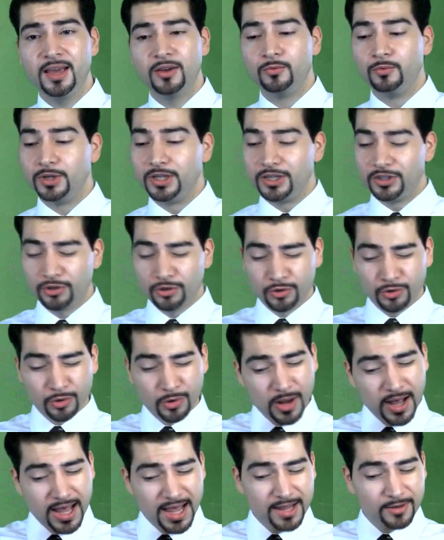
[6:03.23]
We
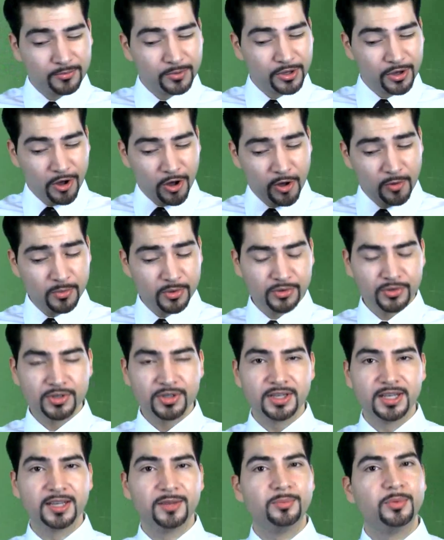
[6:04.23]
tried, we almost
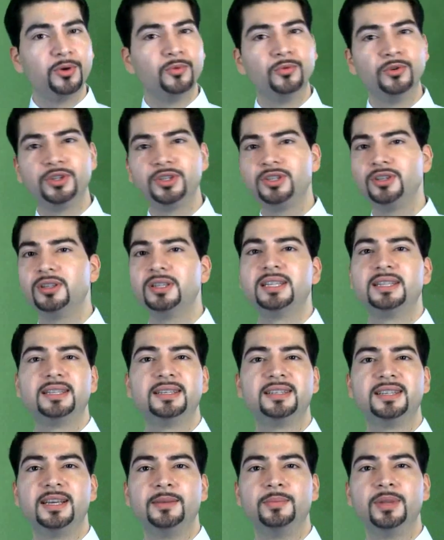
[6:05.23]
did, but we're still at the
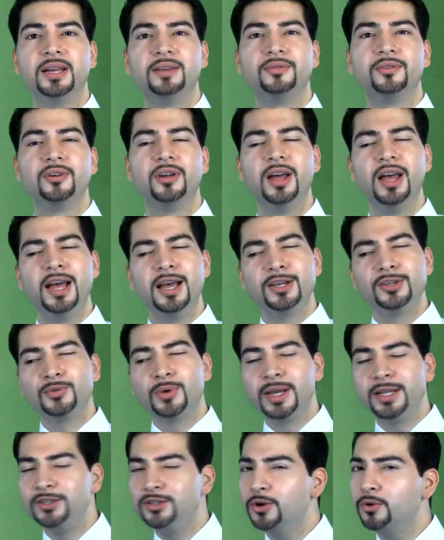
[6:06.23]
same level. So
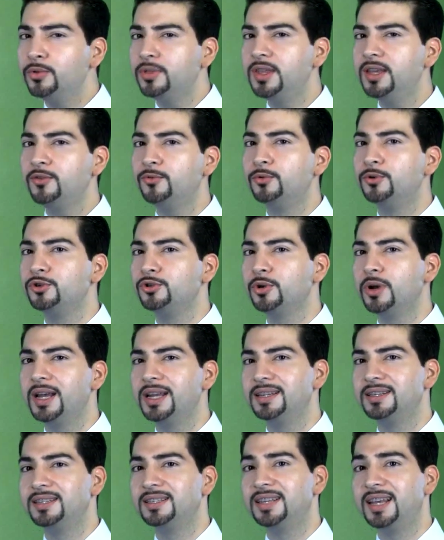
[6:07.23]
I don't think we're
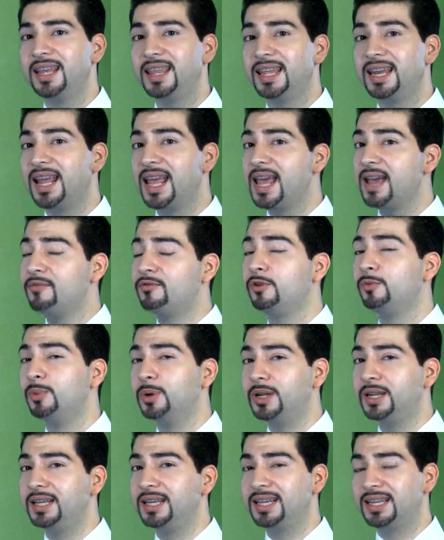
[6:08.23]
trying to say that
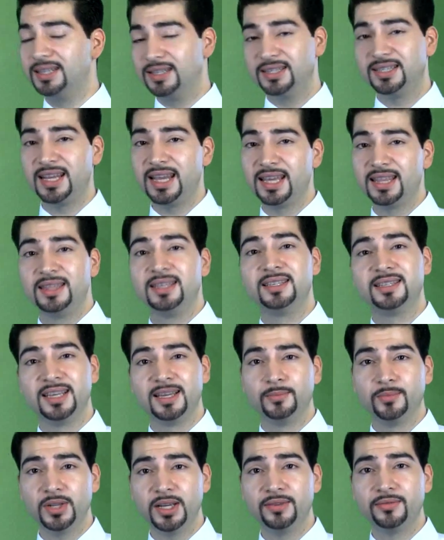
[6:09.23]
everybody can stay at the
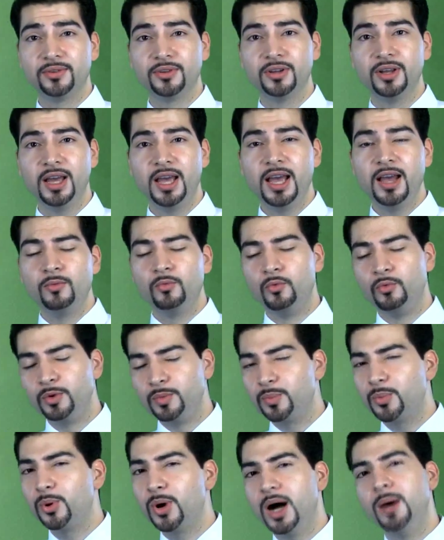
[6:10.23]
same level. What we
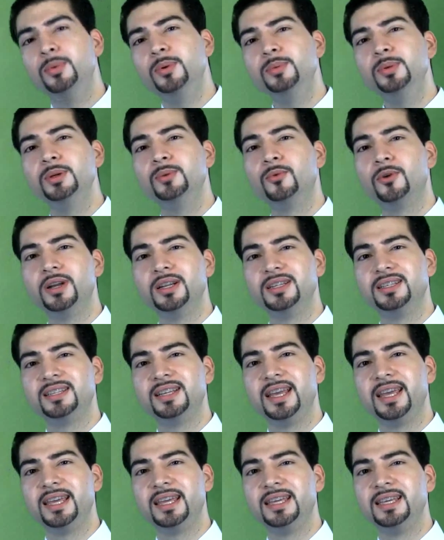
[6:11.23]
probably want to
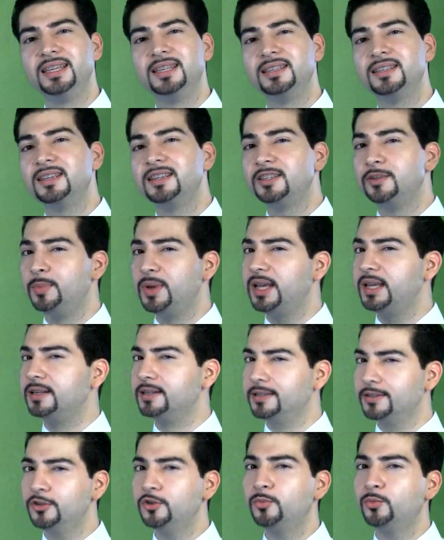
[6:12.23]
say is, to make it a
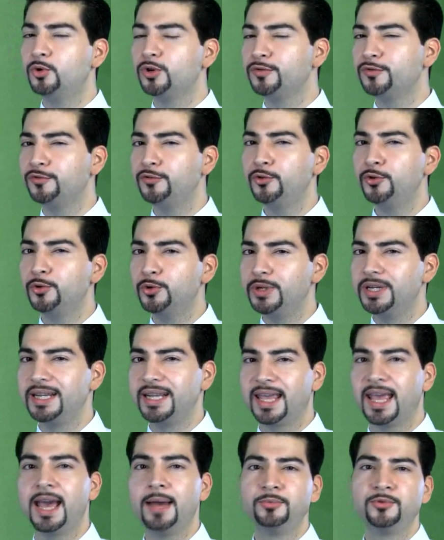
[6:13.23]
little more fluent and
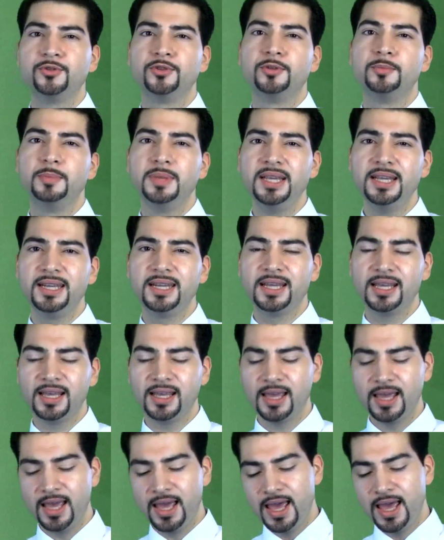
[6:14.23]
capture the meaning,